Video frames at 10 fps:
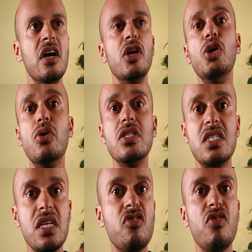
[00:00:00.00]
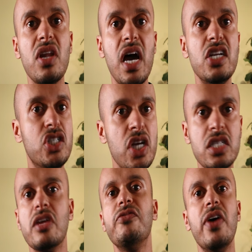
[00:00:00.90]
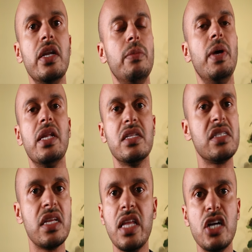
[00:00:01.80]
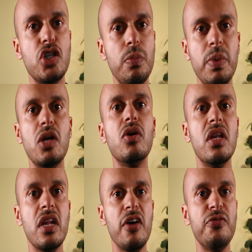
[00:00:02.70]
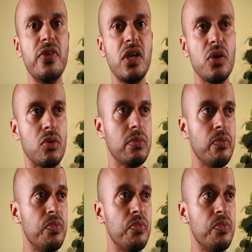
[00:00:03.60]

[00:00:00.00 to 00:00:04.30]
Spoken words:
you could still rely just on fundamentals, and that should be good enough for you.